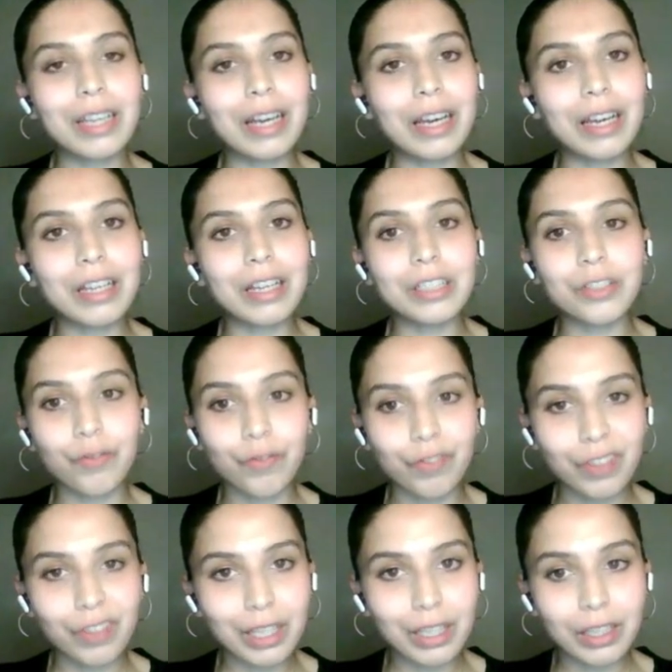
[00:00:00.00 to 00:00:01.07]
and
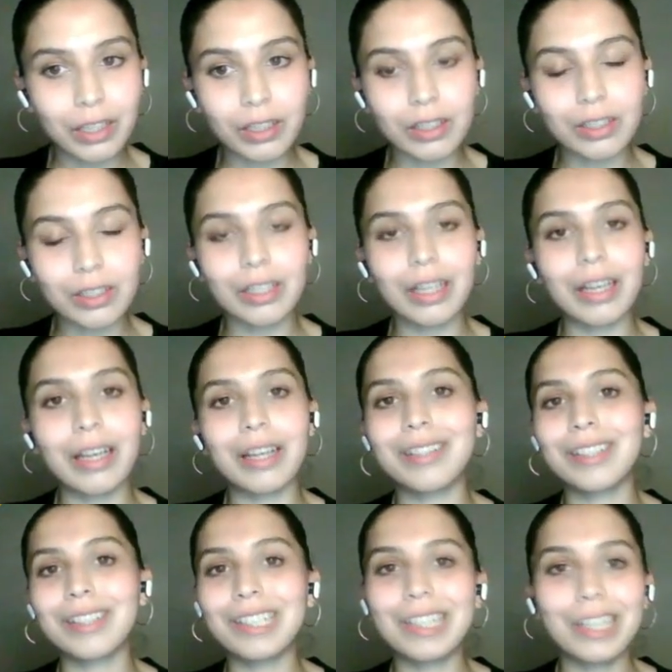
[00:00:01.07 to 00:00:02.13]
vegans.
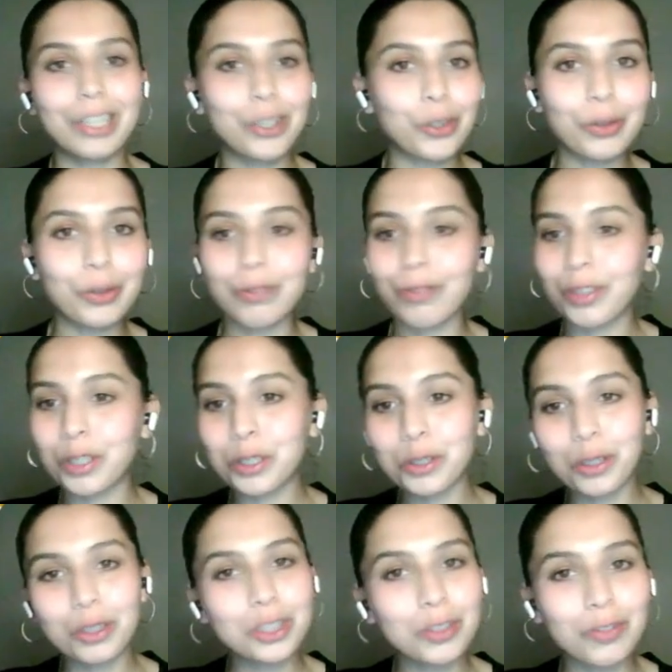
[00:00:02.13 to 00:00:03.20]
And I know it's very
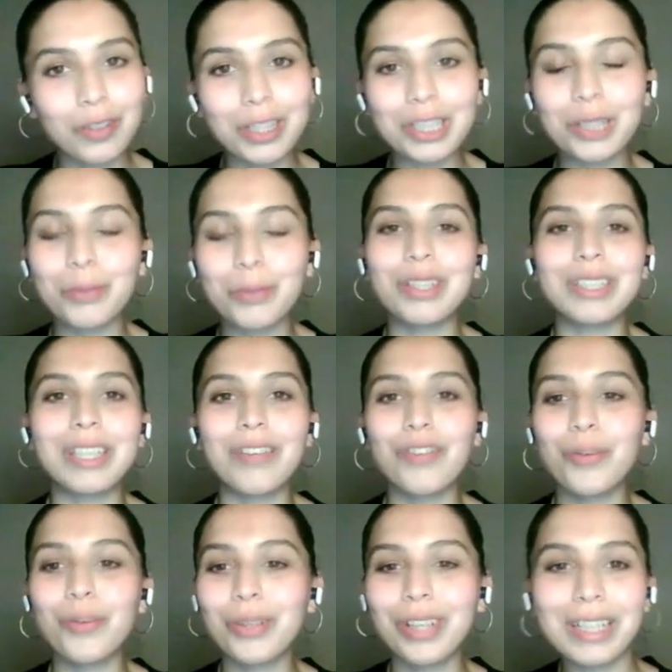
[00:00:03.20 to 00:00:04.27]
controversial because
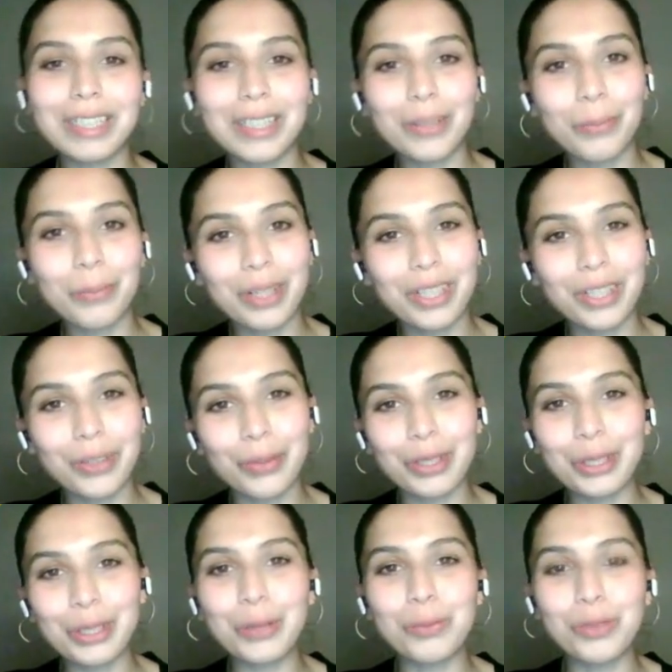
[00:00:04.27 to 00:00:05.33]
everybody has an opinion when
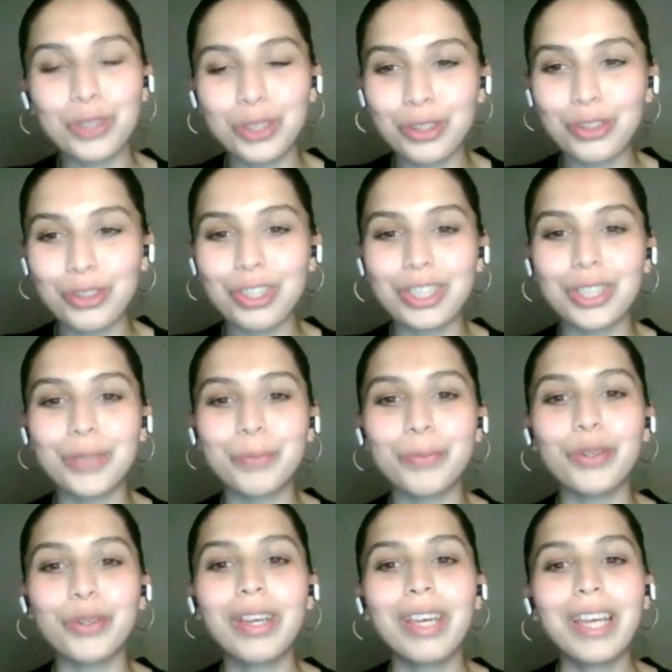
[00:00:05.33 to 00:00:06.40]
it comes to nutrition,
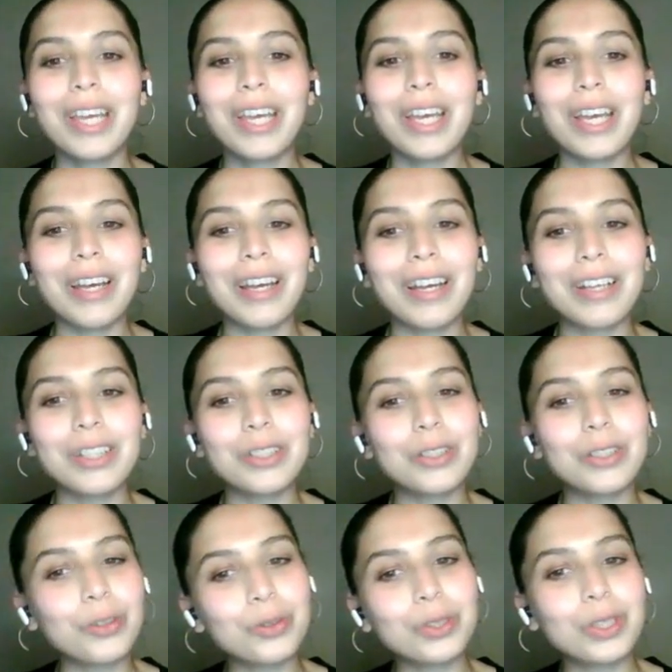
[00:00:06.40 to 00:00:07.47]
but
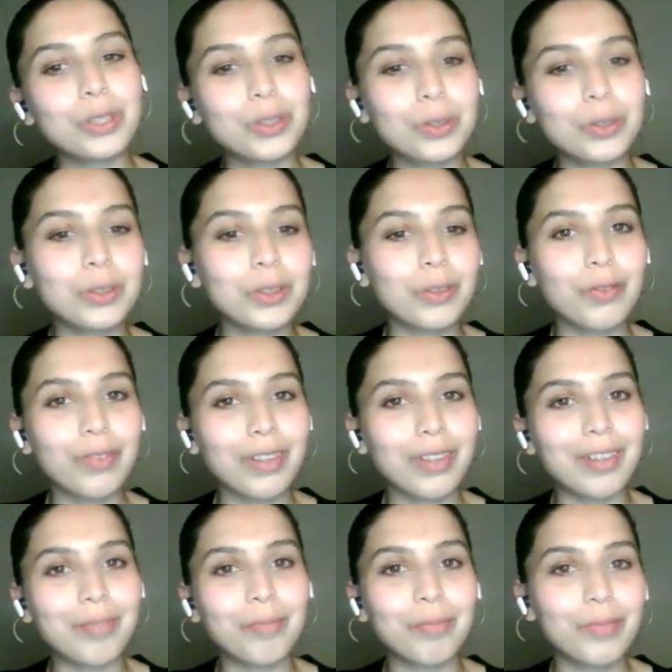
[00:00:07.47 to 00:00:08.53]
those are sort of
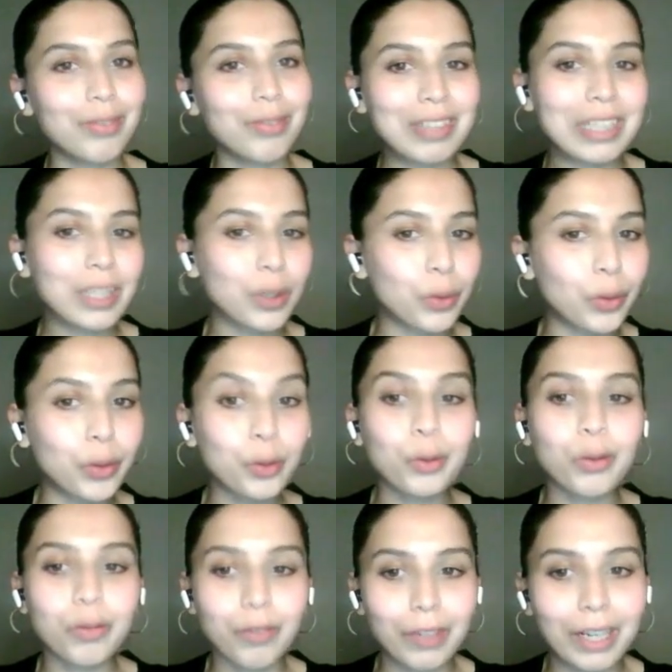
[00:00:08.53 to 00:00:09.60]
the quote
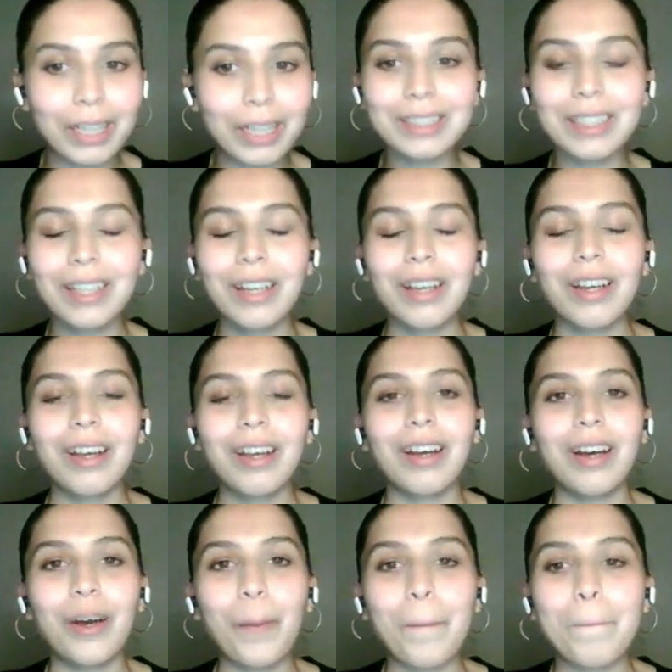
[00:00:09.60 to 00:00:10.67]
unquote facts.
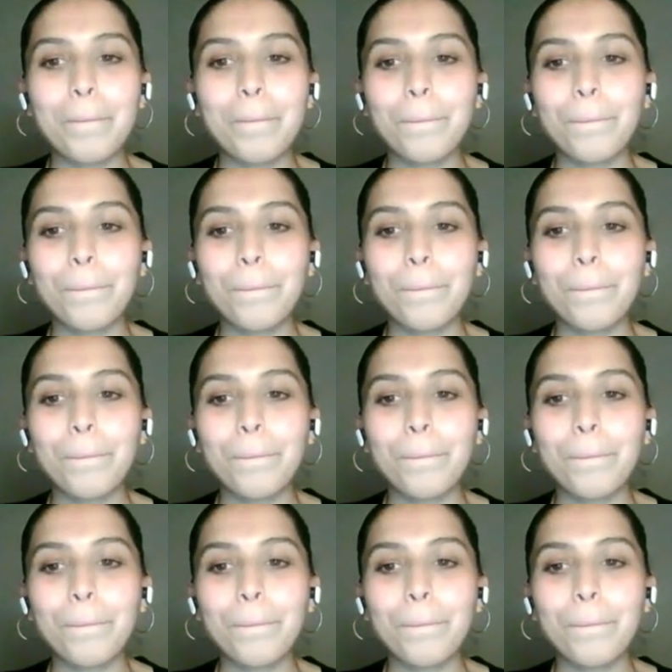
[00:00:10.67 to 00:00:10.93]
But